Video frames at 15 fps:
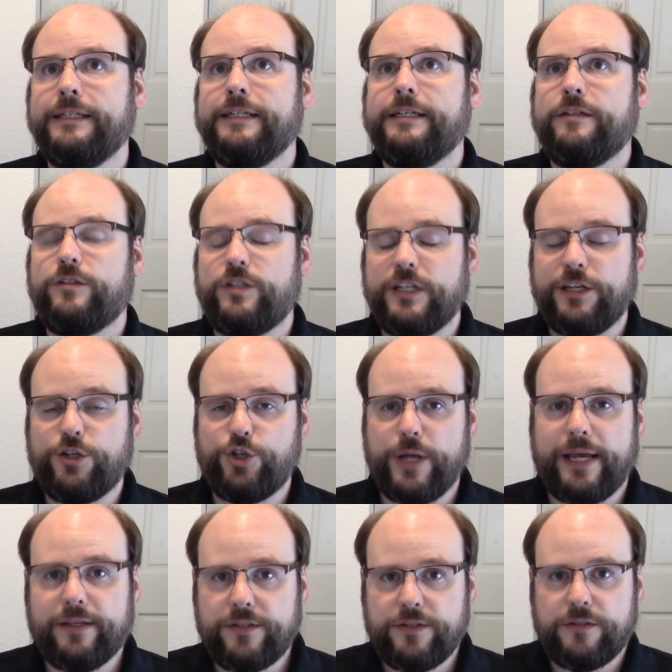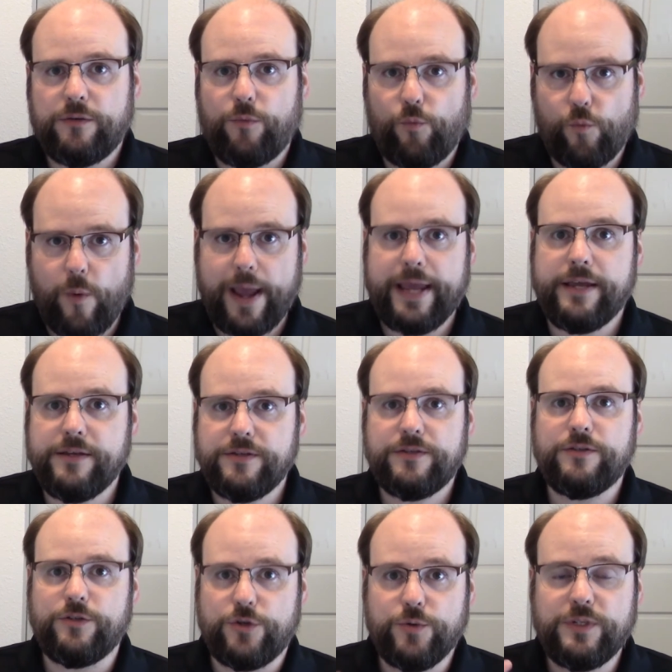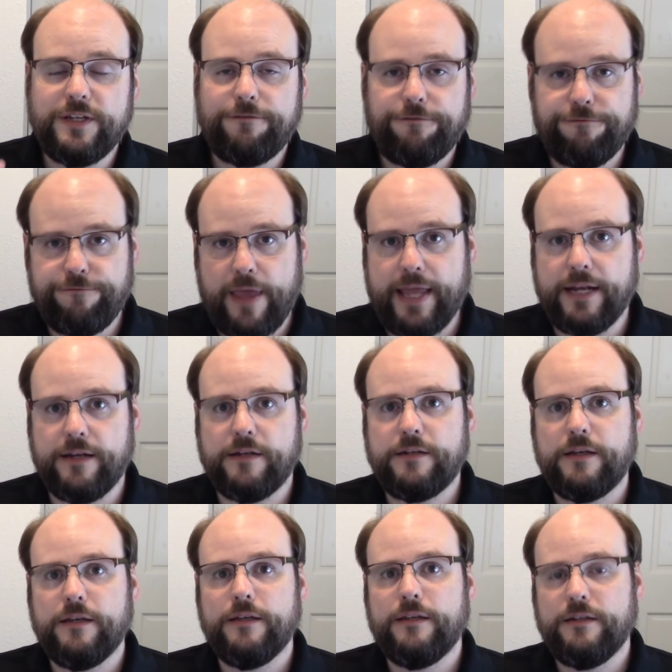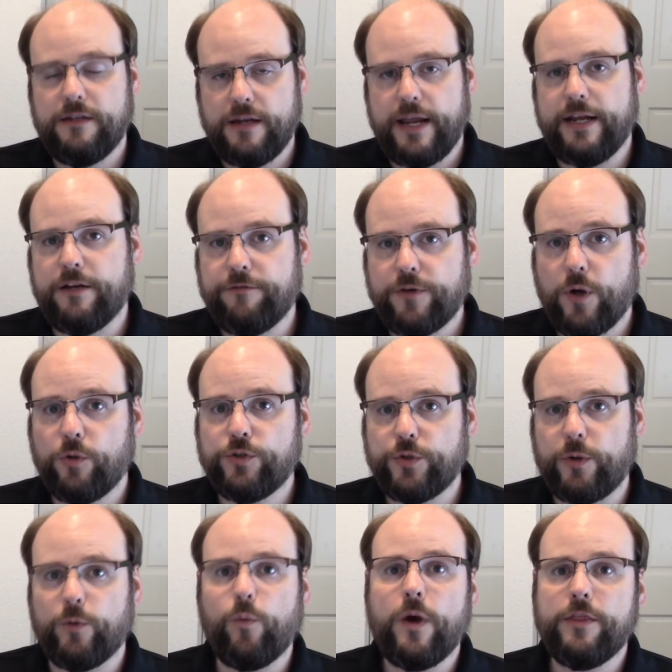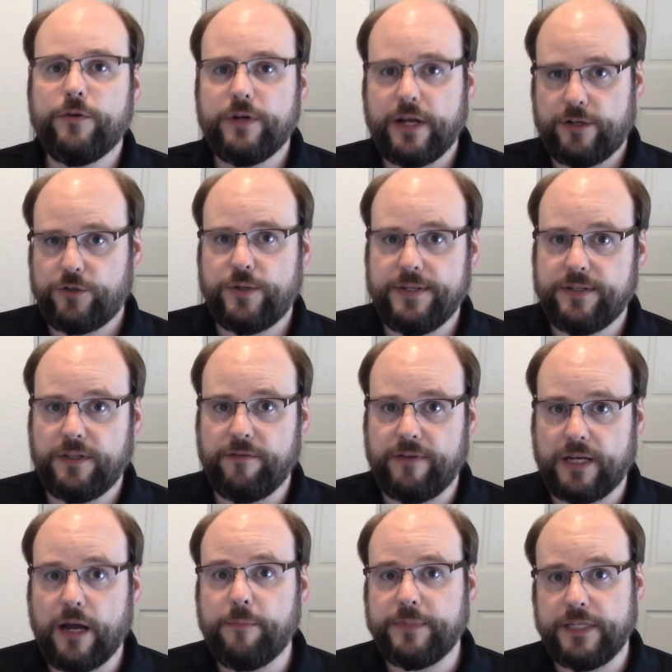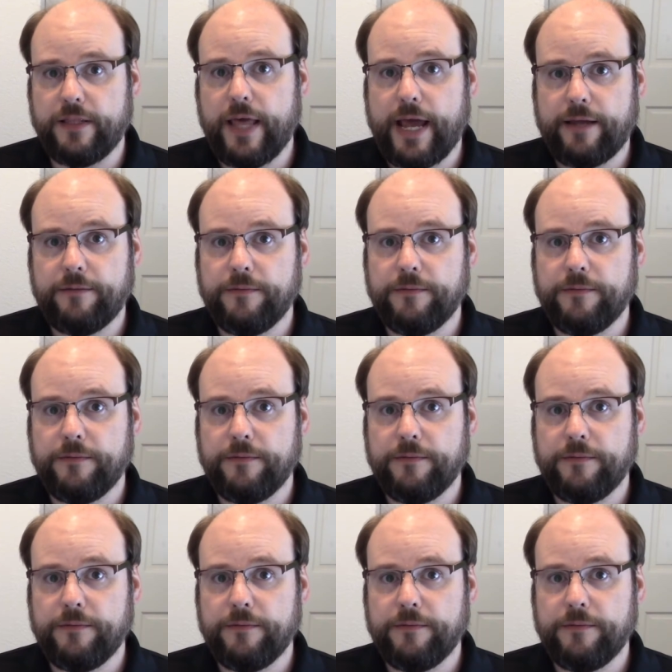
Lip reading: suggest ways to defend Native culture and whether or not she's living up to that.